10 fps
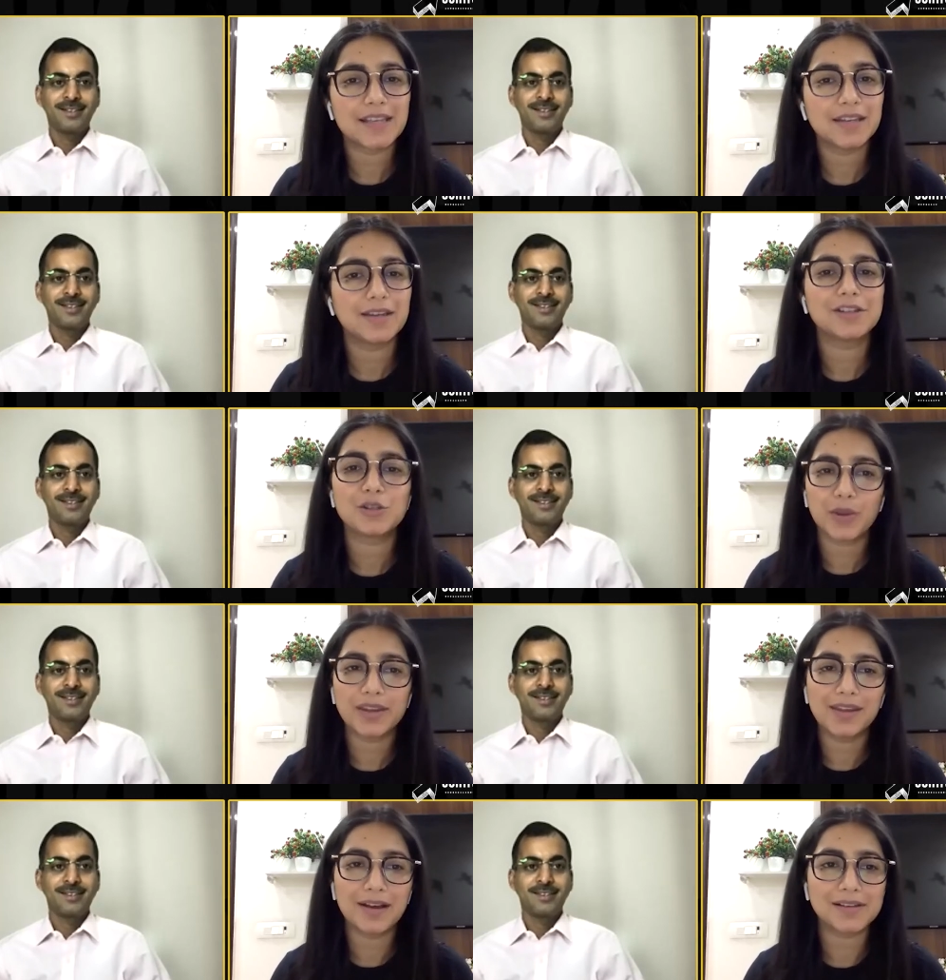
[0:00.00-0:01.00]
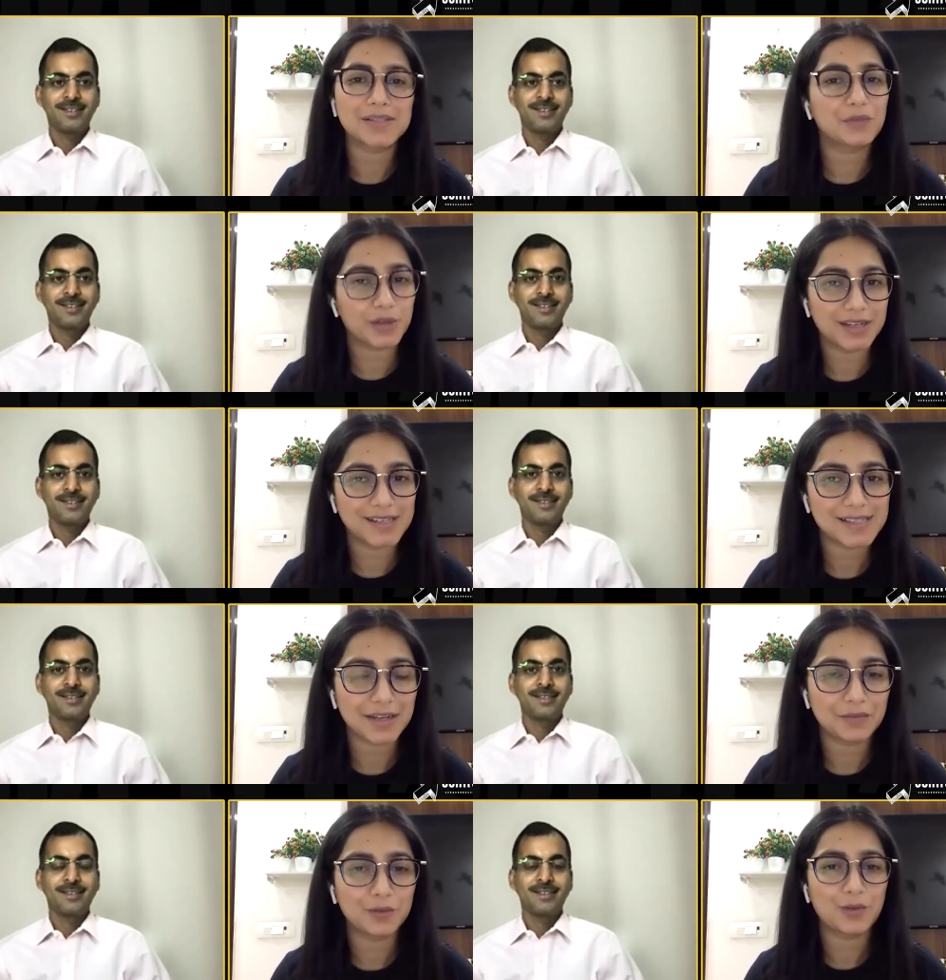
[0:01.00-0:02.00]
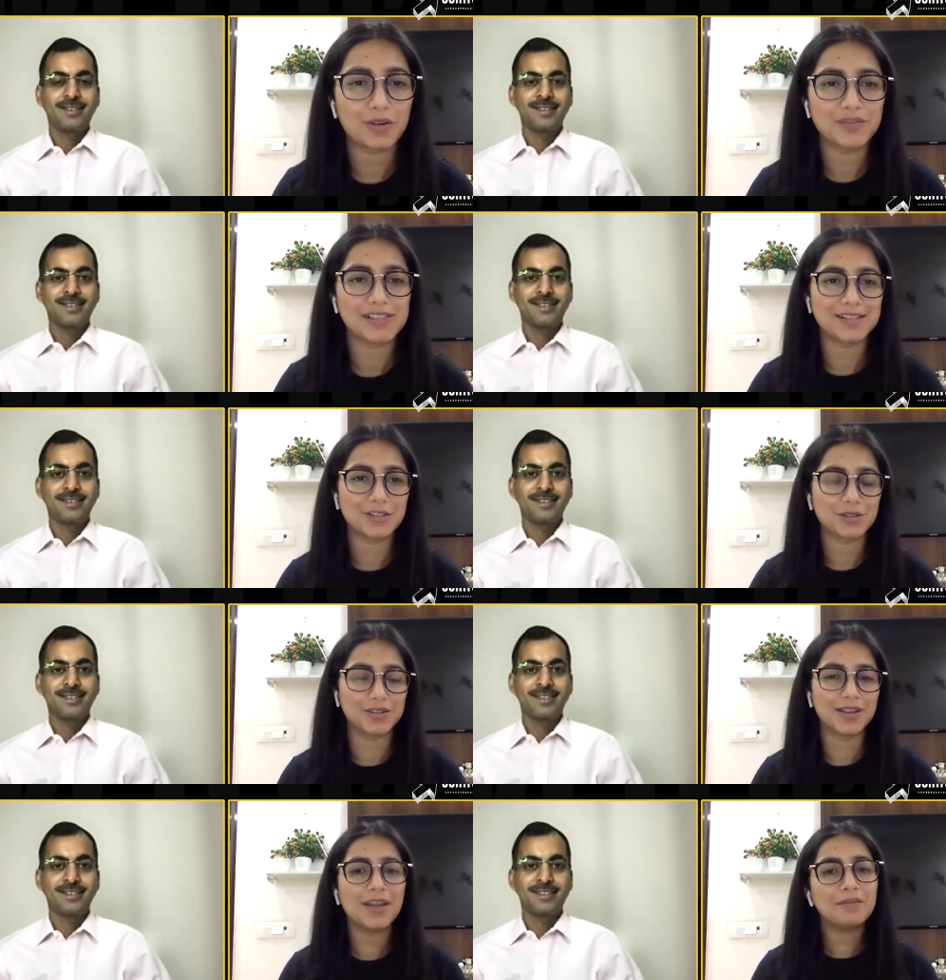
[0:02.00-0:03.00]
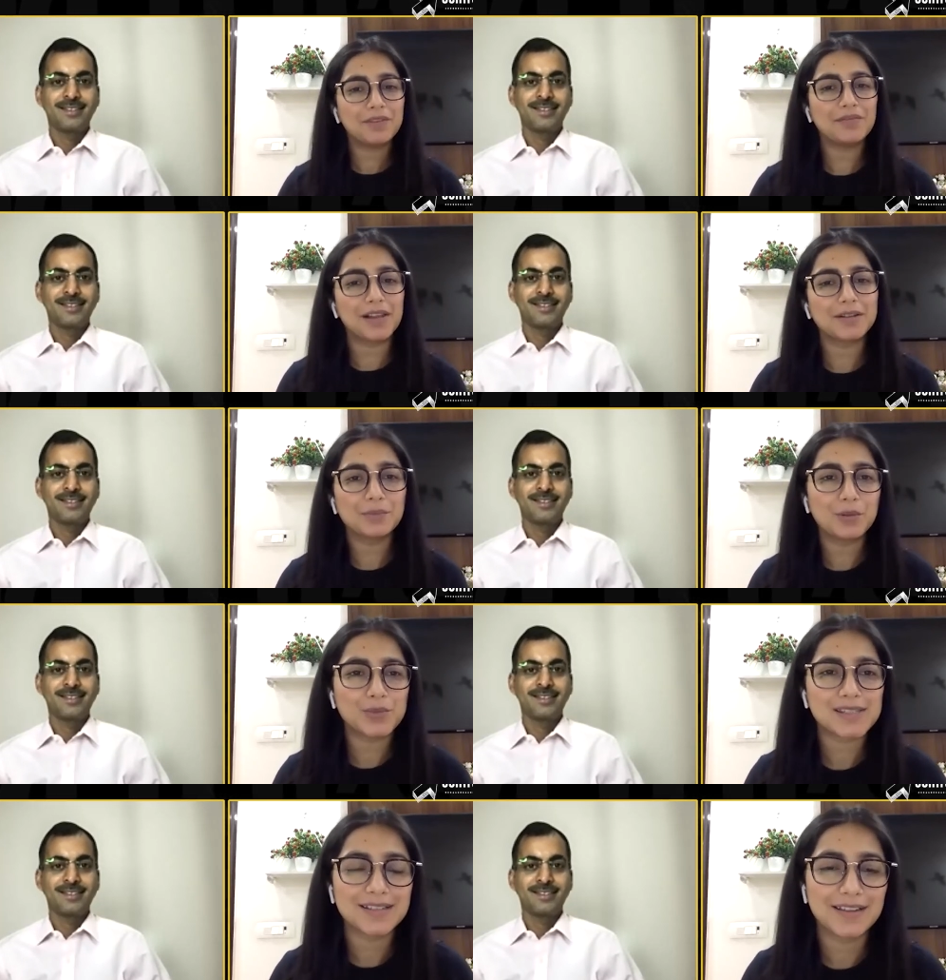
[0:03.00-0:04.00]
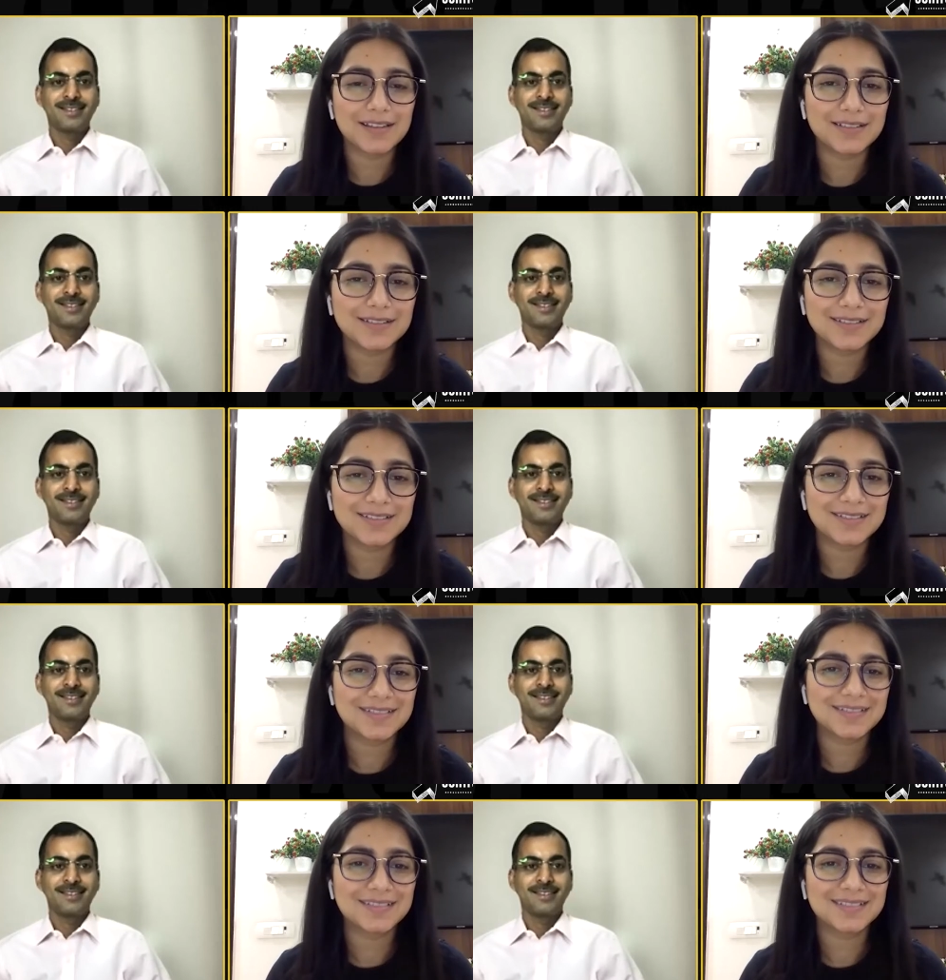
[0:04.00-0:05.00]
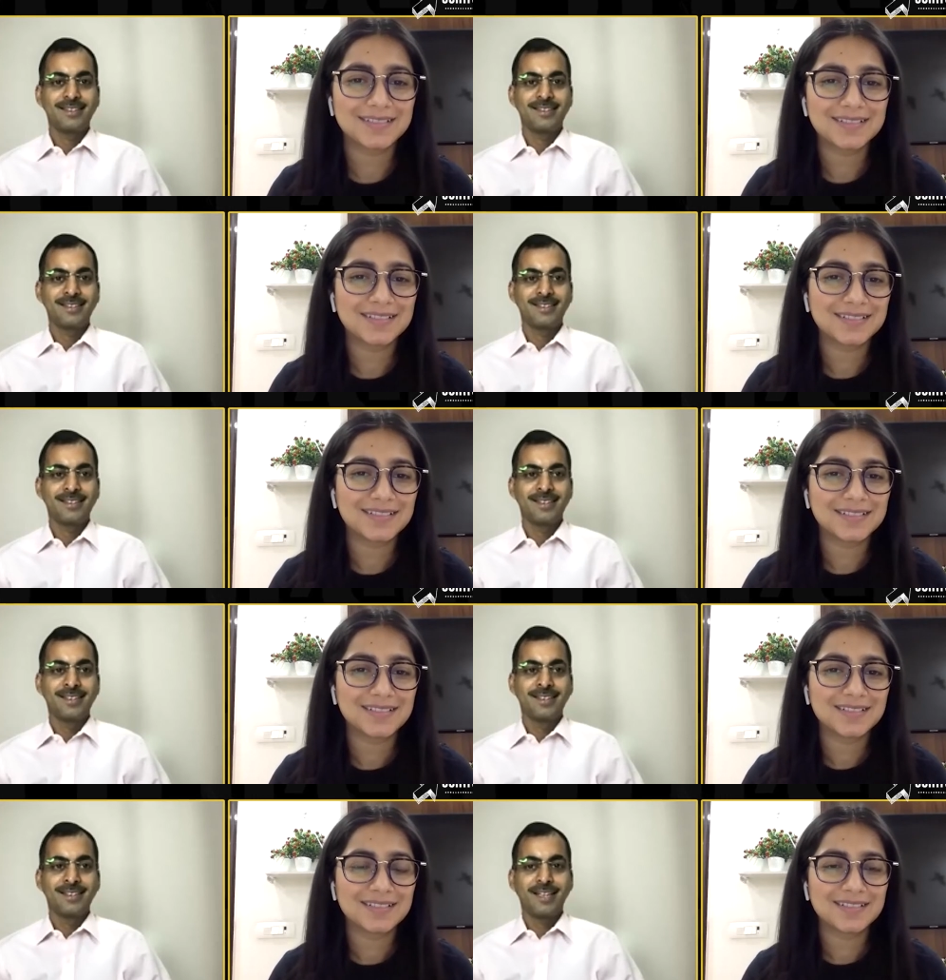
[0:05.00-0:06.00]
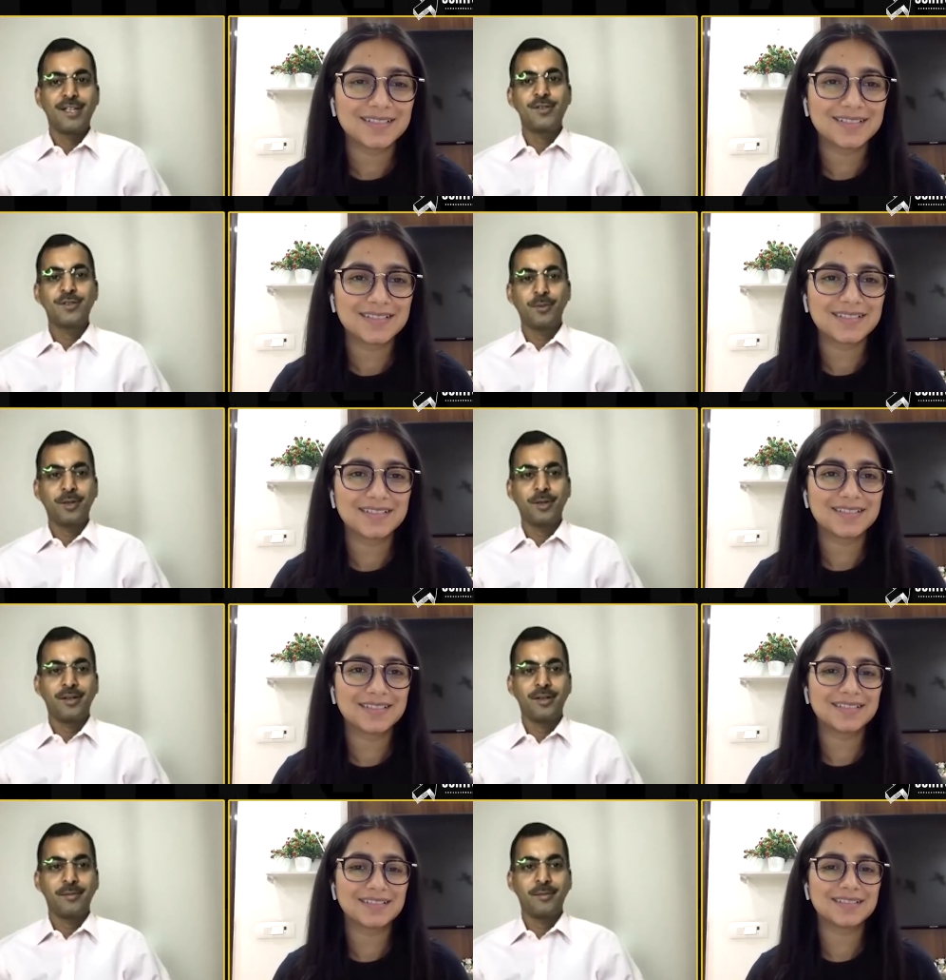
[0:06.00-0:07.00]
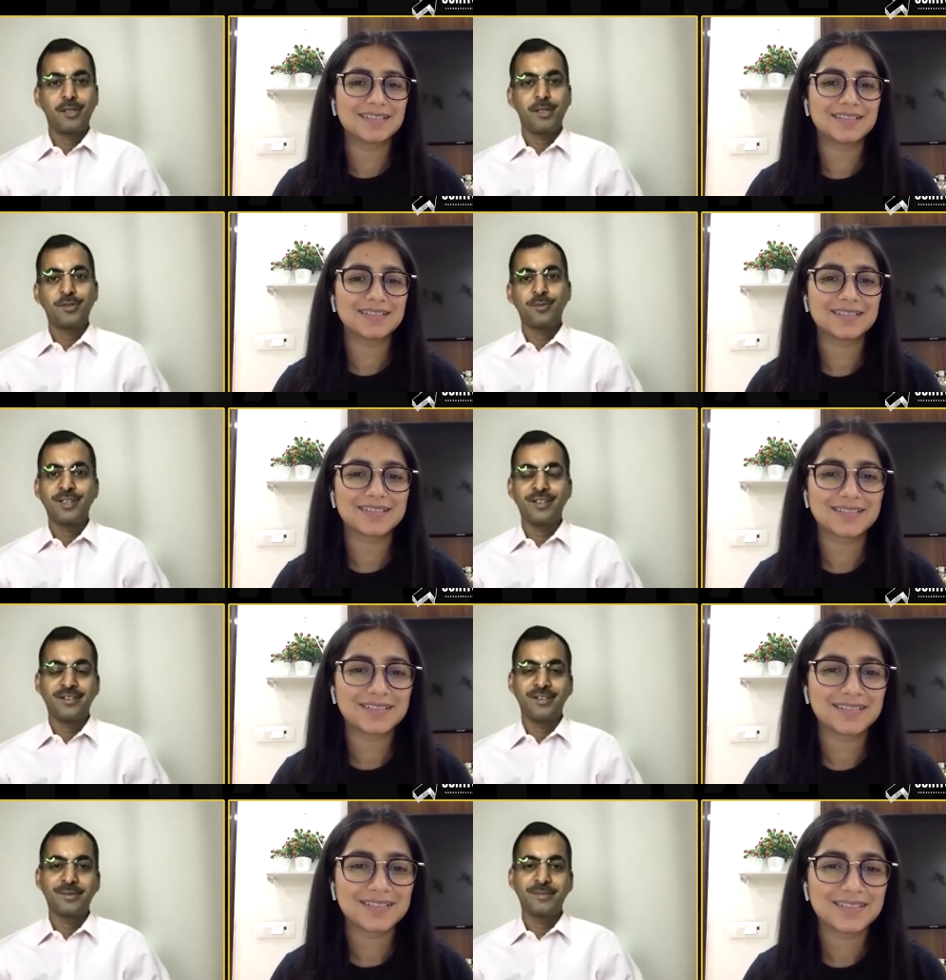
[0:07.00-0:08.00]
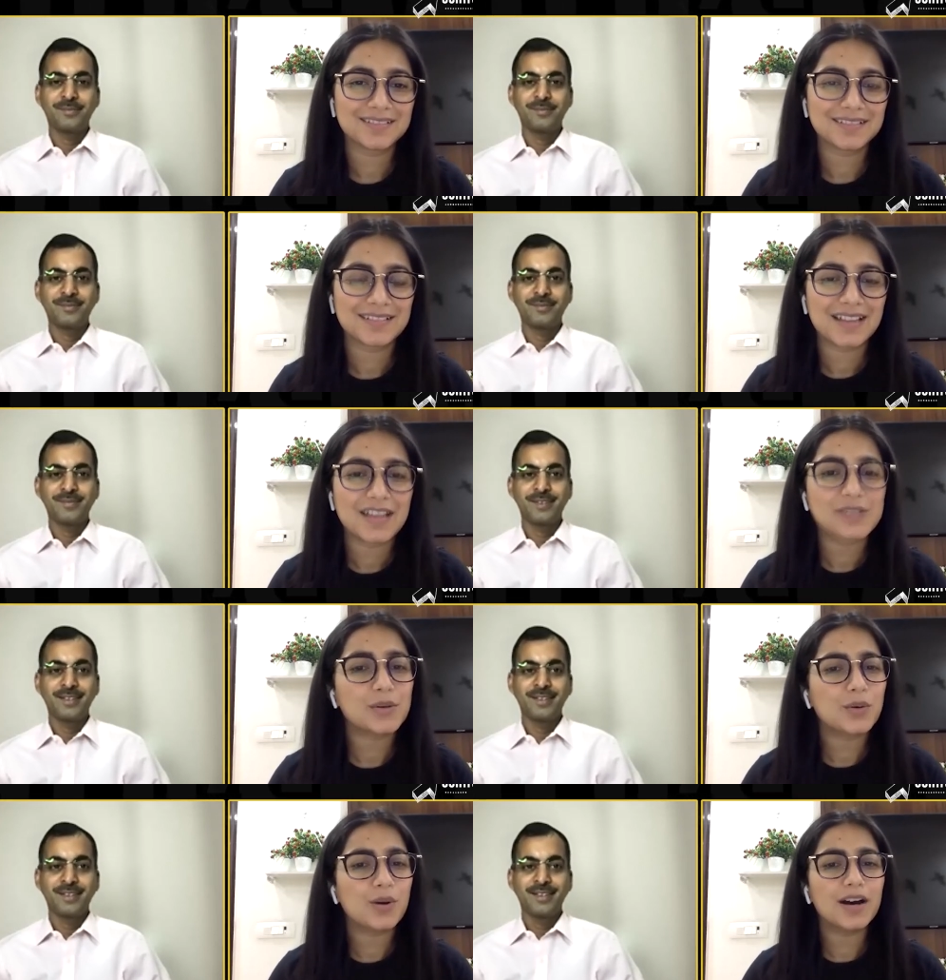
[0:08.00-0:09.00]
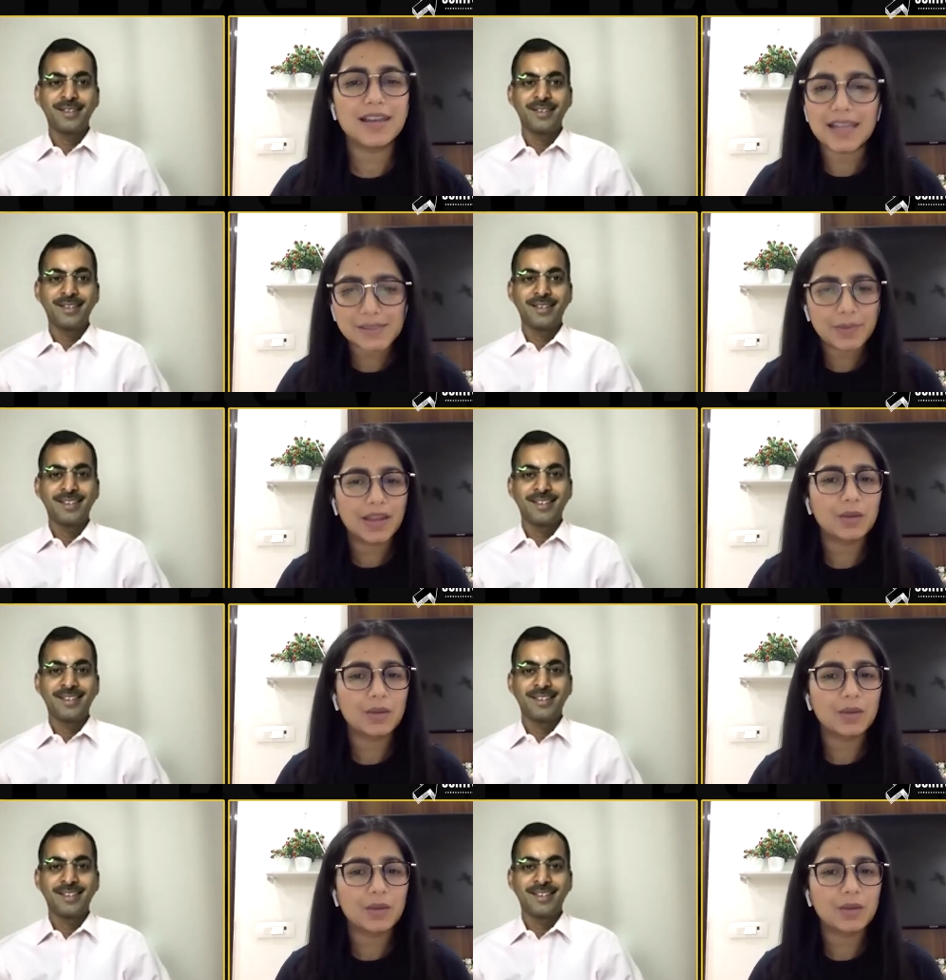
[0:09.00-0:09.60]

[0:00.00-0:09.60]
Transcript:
Speaker 1: Desk India, joining us for an insightful conversation. We welcome you, Mr. Gill.
Speaker 2: Thank you, Samya. Uh, pleasure to be here.
Speaker 1: So uh, let's